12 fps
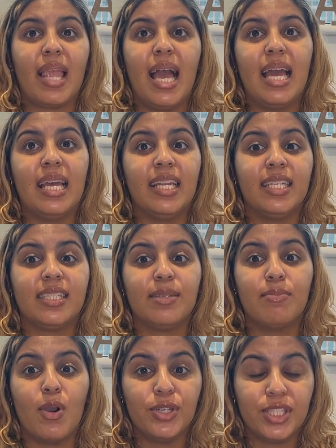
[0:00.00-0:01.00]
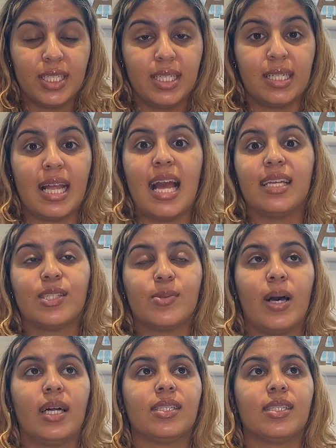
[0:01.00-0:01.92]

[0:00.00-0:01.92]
and it's emotional as well.